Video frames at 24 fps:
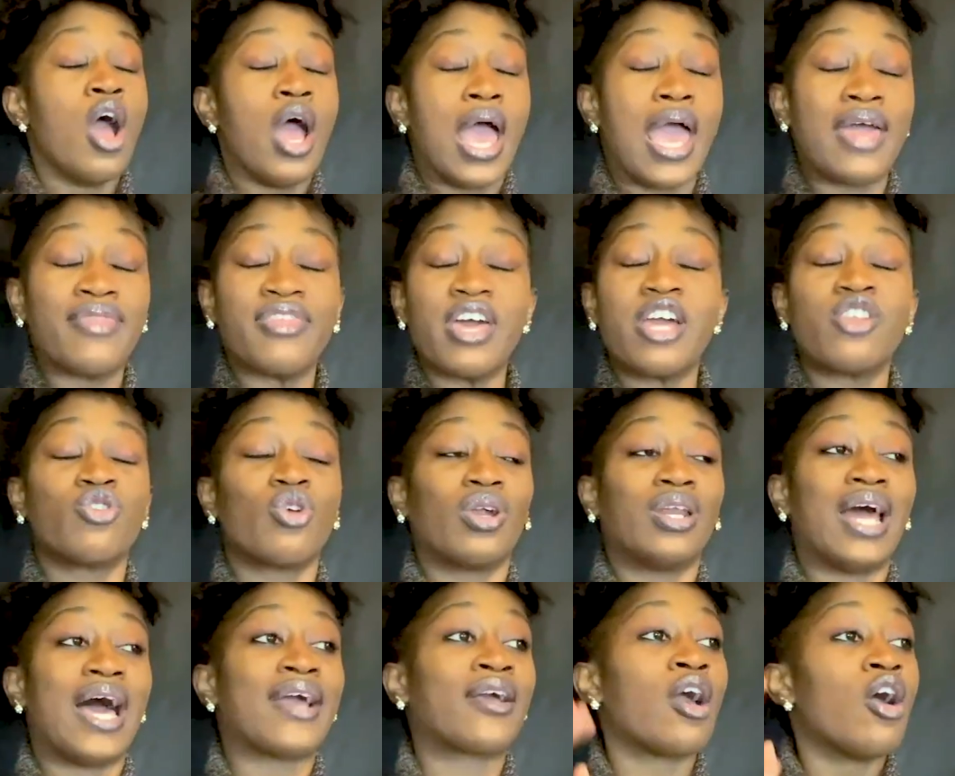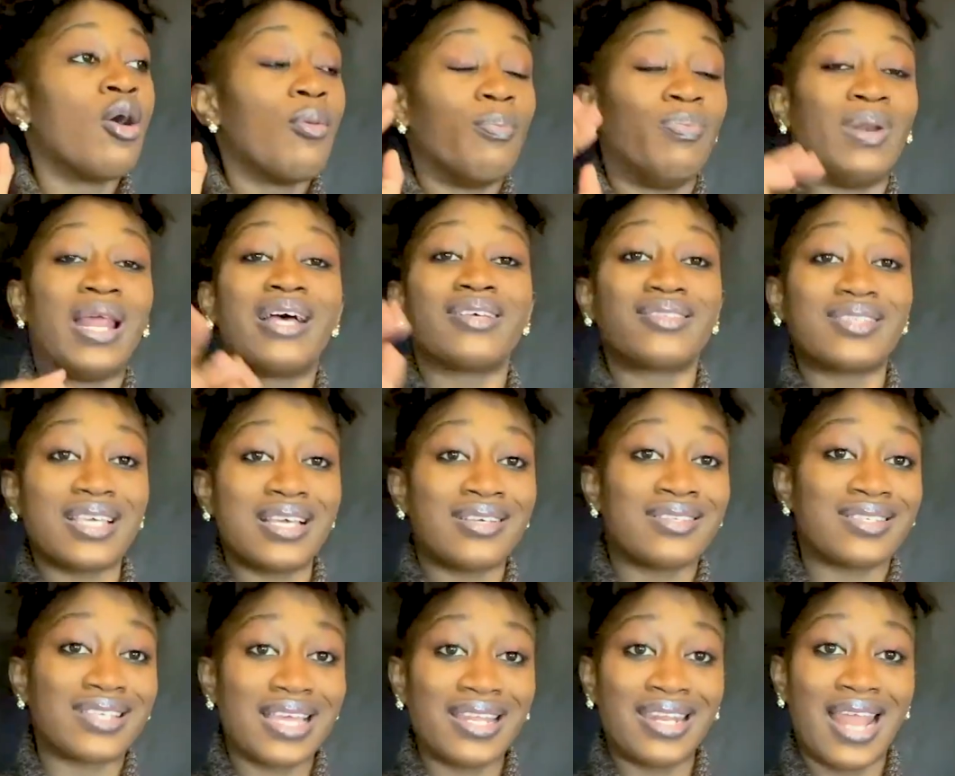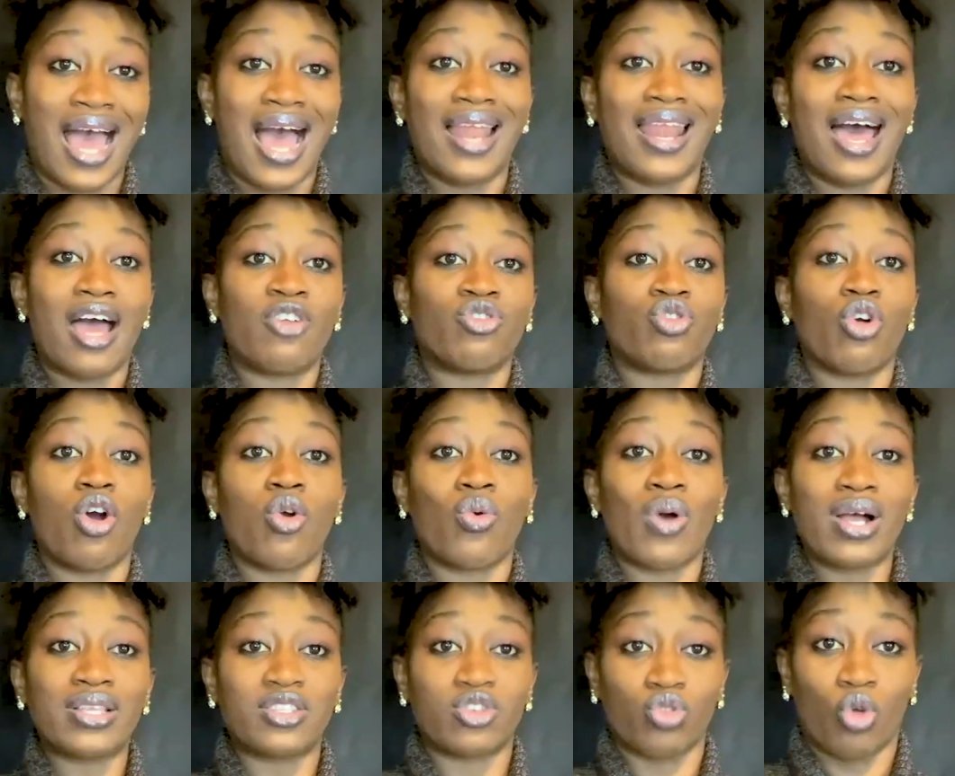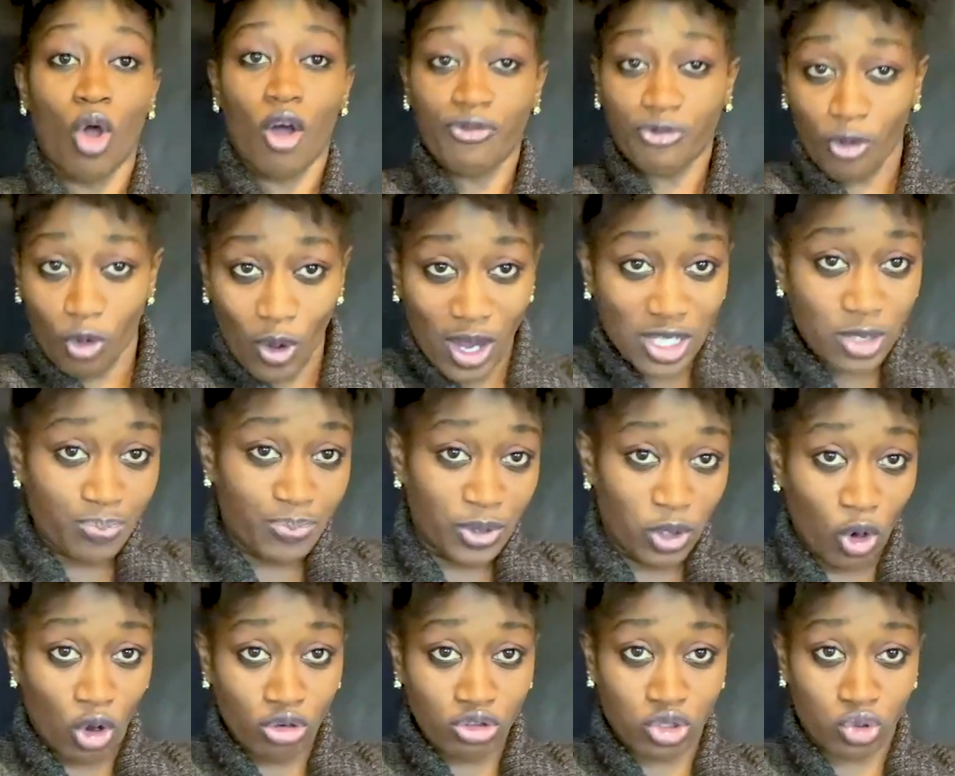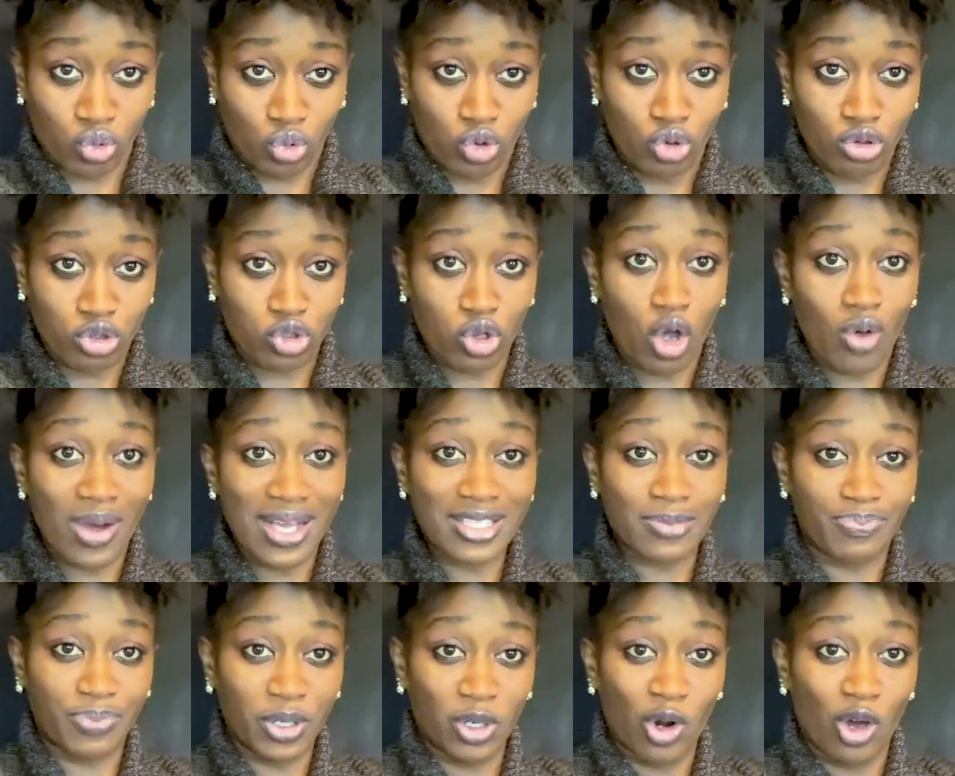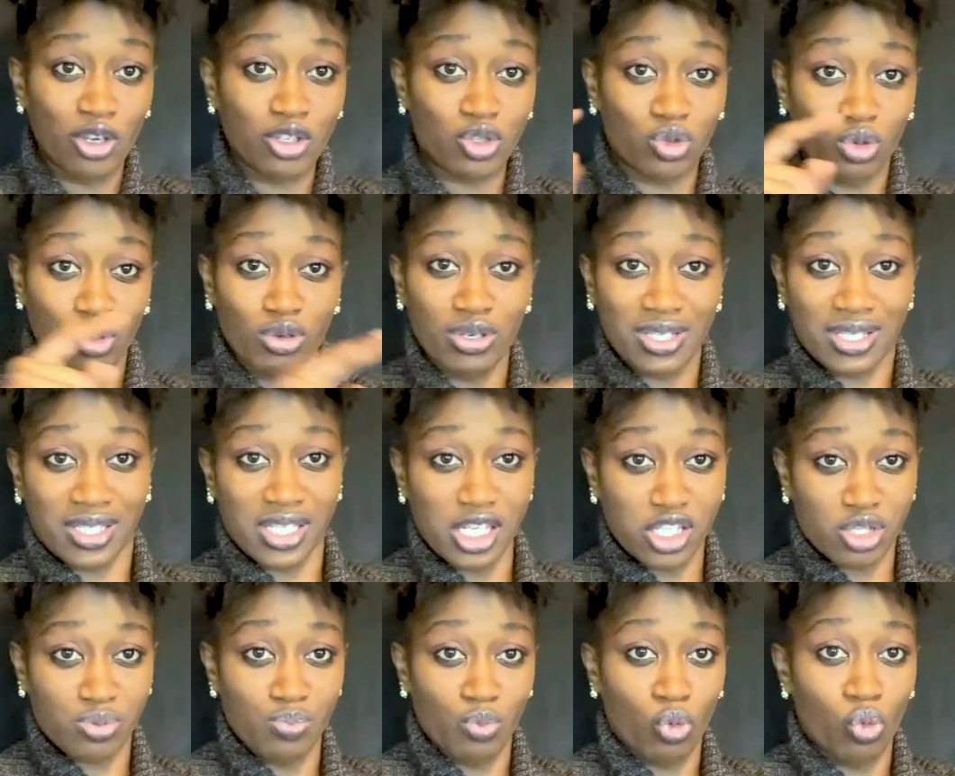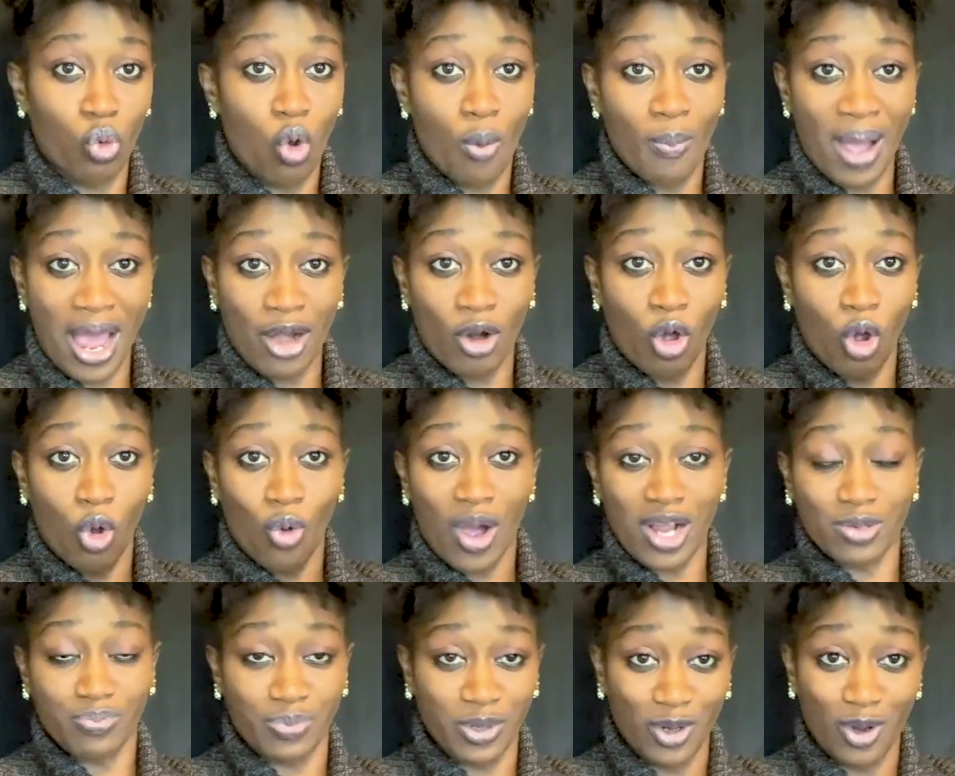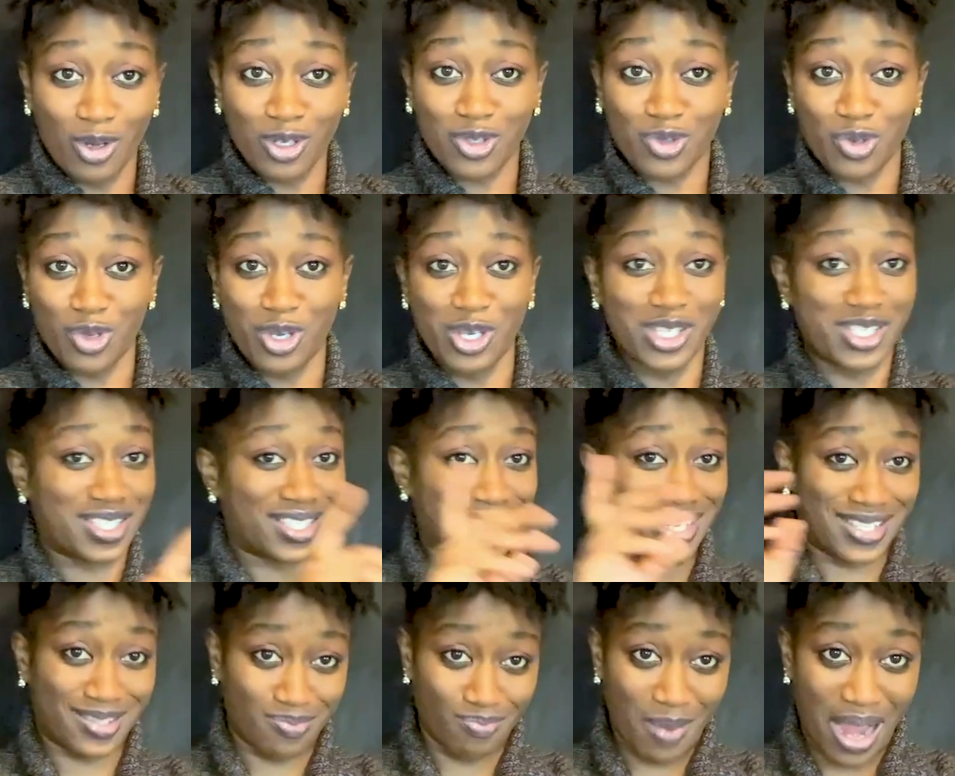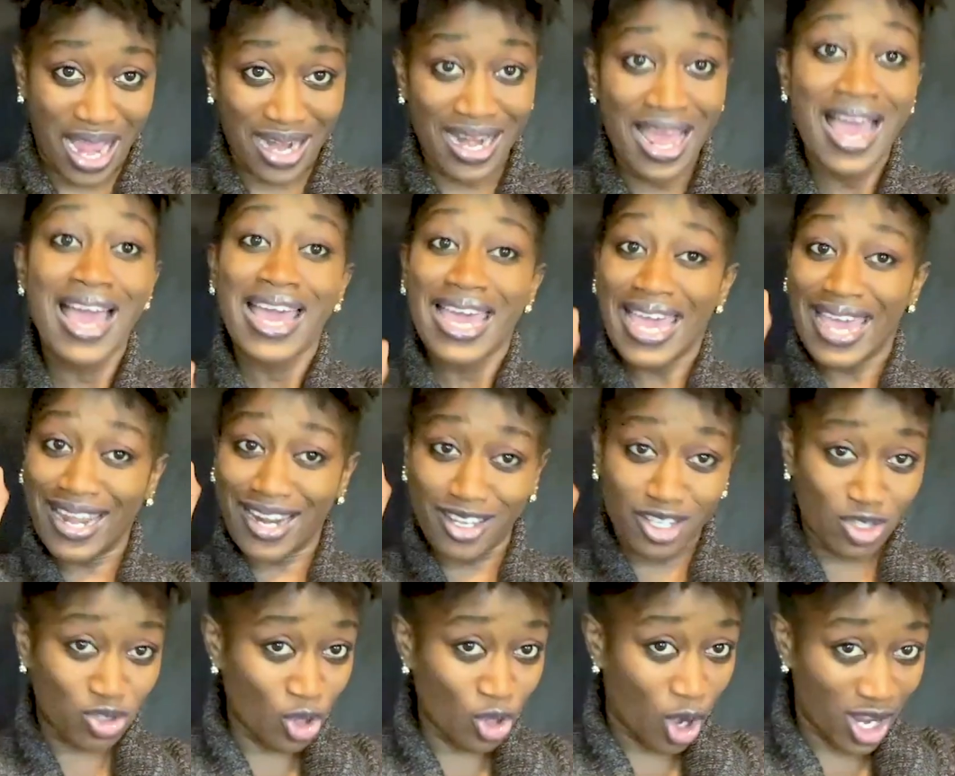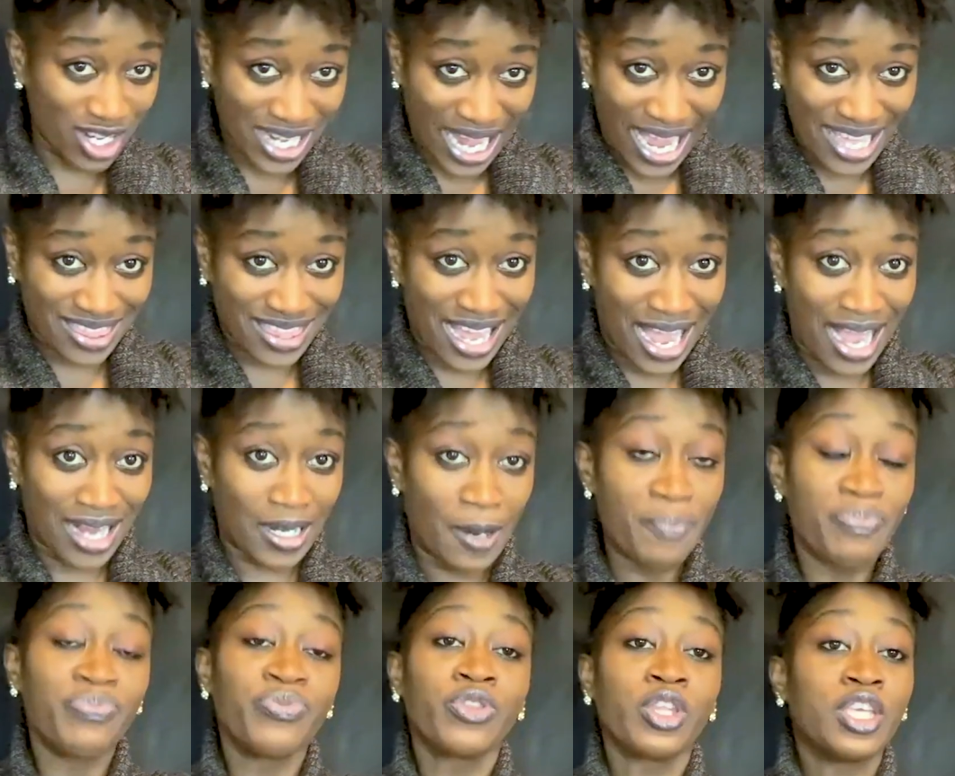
and then you're like blessings nala ndo what go for what belongs to you so what belongs to you is this woman or what belongs to you is this man it is not like that